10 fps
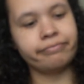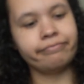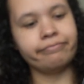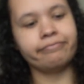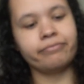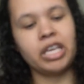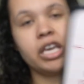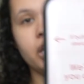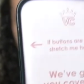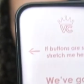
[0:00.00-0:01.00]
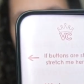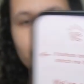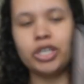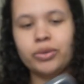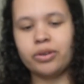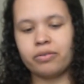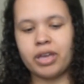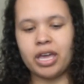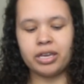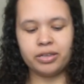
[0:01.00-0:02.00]
Hmm, that's cute.
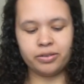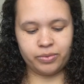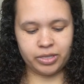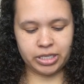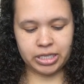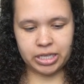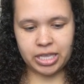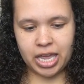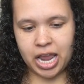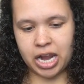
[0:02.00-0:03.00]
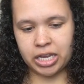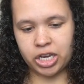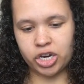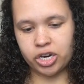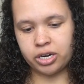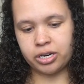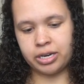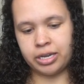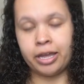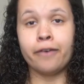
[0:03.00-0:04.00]
Okay, let's get that out of here.
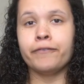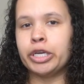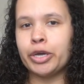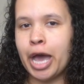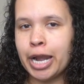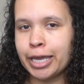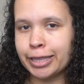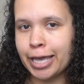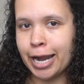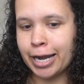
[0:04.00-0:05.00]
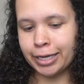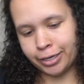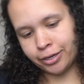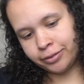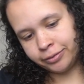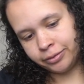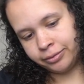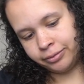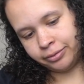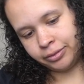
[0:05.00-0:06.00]
If I know how to get that out of here.
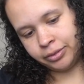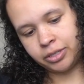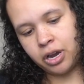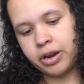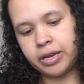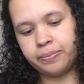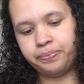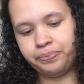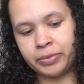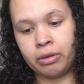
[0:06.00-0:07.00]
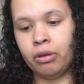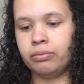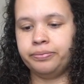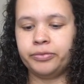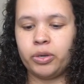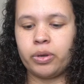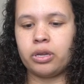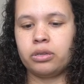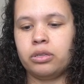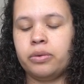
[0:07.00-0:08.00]
All right. Oh, okay,
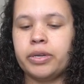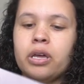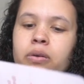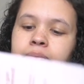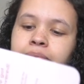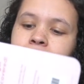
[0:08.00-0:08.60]
there we go.